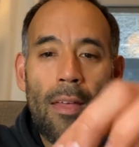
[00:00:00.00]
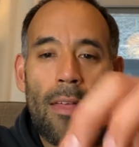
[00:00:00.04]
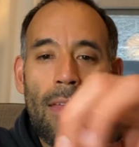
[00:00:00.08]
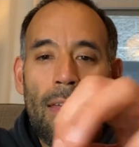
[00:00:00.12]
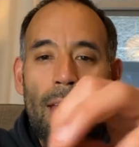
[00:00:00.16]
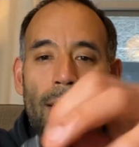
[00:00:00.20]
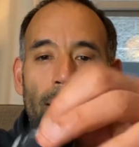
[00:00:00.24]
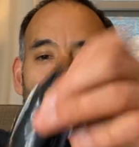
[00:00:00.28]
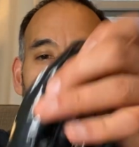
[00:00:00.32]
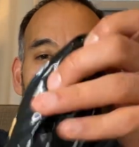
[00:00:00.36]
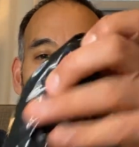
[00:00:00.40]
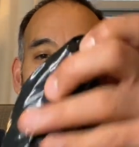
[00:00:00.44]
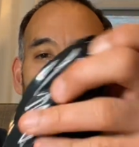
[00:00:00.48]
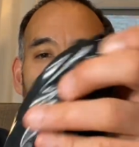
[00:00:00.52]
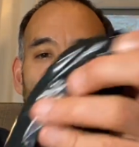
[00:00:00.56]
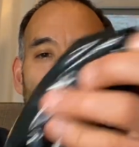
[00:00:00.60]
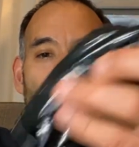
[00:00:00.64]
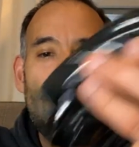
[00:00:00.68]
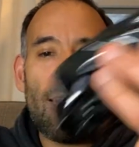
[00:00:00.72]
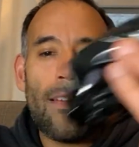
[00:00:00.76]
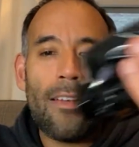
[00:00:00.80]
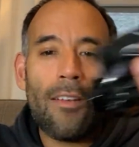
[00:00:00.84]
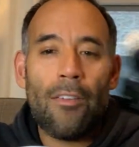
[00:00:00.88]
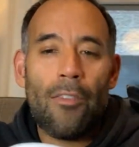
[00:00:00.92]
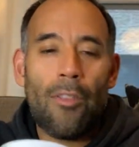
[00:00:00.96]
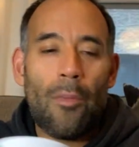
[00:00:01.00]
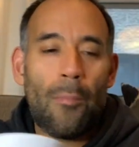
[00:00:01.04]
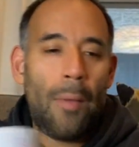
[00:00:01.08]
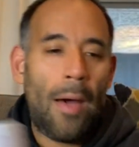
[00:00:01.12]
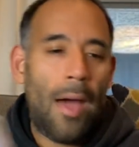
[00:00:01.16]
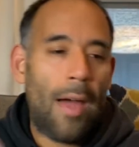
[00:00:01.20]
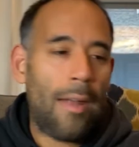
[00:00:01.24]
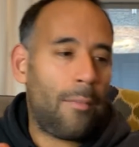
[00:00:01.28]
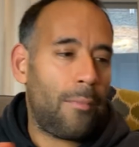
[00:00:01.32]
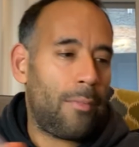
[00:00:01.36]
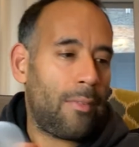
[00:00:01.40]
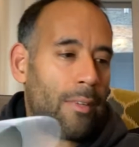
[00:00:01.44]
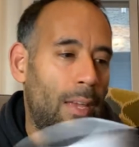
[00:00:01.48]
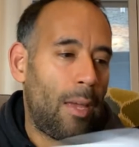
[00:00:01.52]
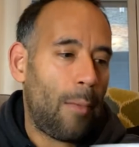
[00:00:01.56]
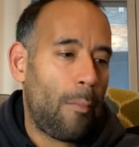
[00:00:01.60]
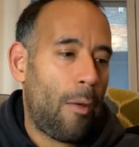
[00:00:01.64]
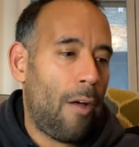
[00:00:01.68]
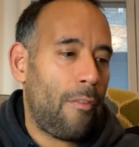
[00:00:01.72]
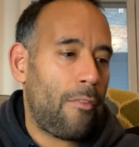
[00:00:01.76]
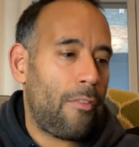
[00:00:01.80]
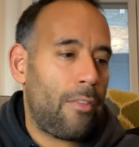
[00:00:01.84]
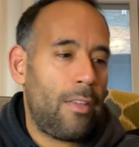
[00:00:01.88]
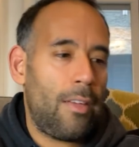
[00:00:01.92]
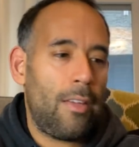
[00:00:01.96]
That's crazy, I didn't know the bottoms came
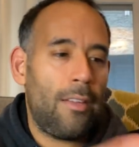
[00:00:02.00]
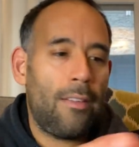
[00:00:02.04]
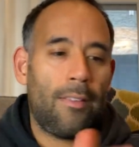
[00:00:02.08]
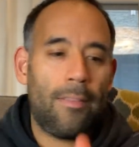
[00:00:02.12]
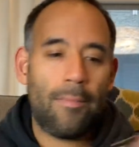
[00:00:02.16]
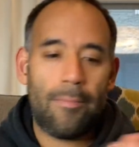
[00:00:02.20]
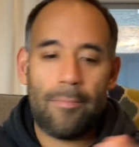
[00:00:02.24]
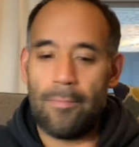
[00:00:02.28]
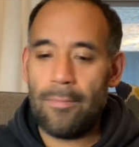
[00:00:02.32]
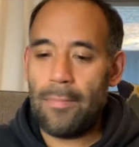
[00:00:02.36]
off of these.